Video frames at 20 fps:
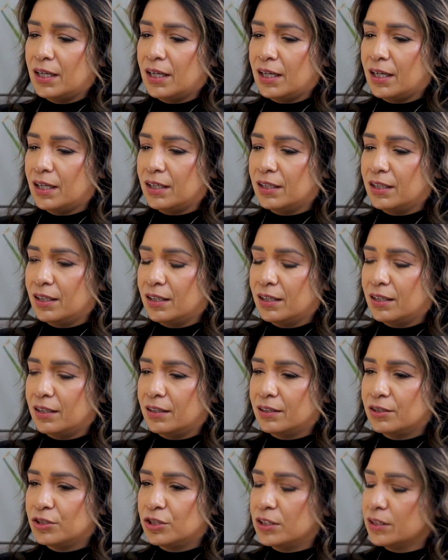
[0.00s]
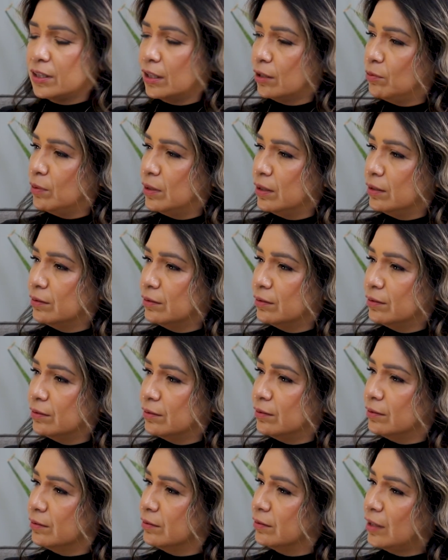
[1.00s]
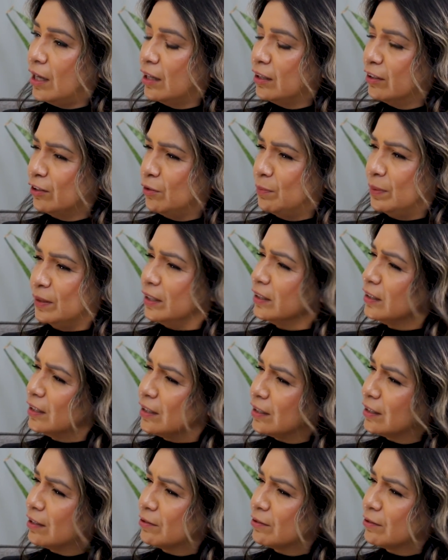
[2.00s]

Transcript: And she's like, well, how long you been looking?